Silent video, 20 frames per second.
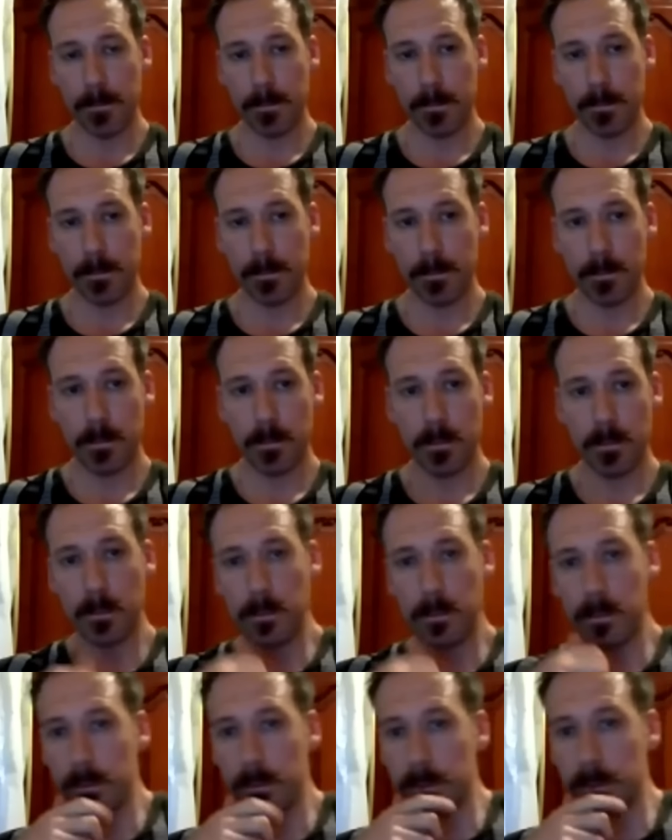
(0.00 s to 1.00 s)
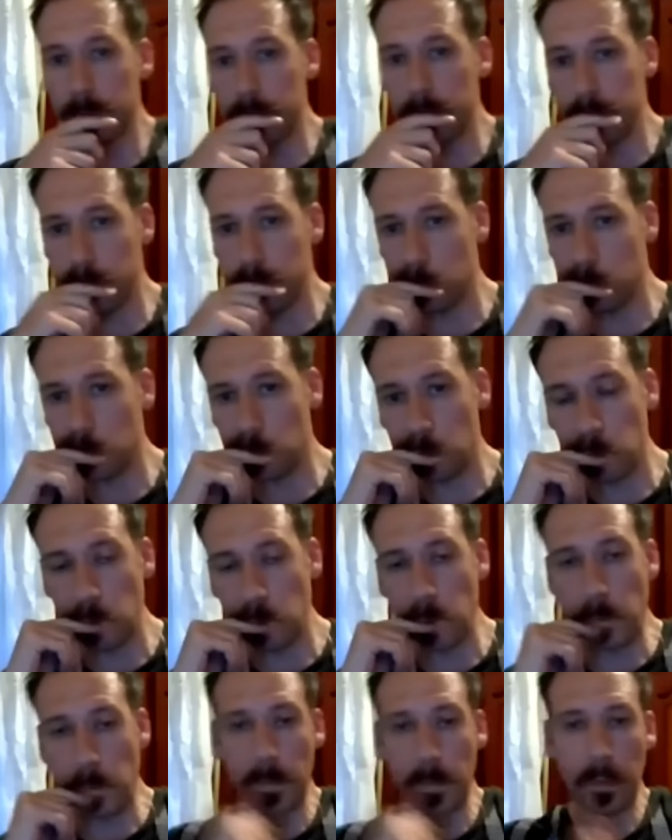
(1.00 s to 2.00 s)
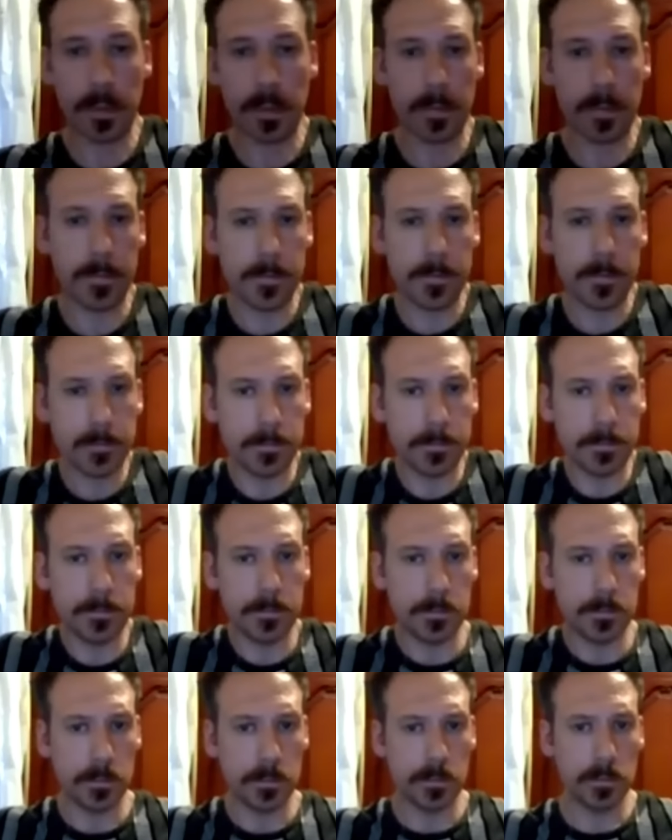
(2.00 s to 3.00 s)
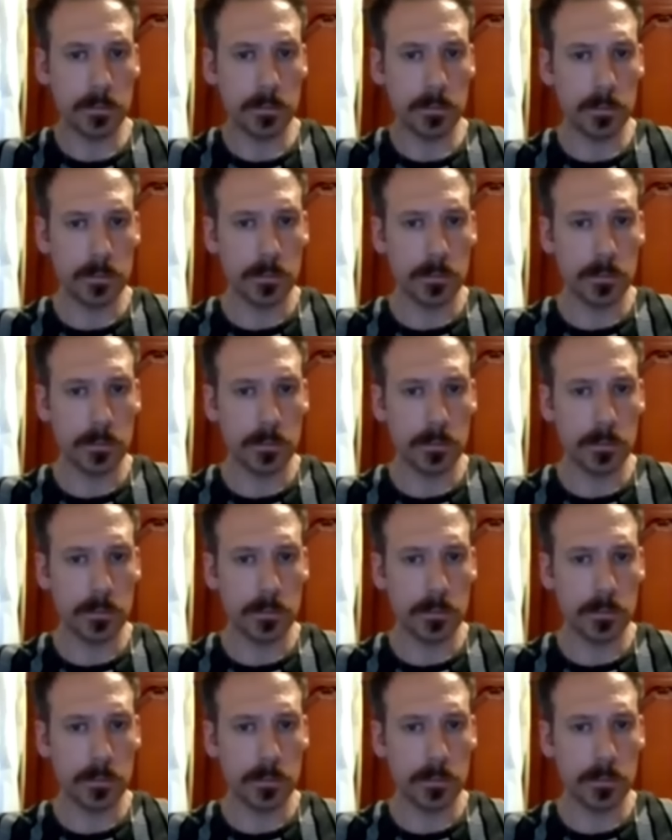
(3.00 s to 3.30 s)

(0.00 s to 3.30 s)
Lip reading: No words are spoken by the person on screen.